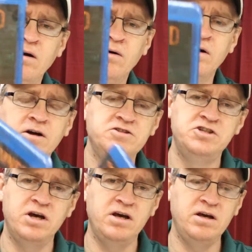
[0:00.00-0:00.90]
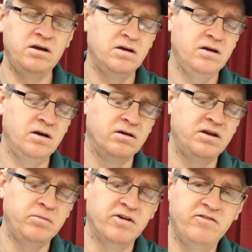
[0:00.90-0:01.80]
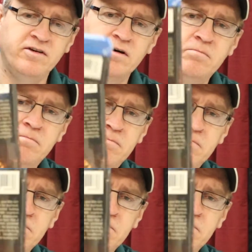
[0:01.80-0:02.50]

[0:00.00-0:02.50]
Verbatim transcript: an R L J Entertainment film.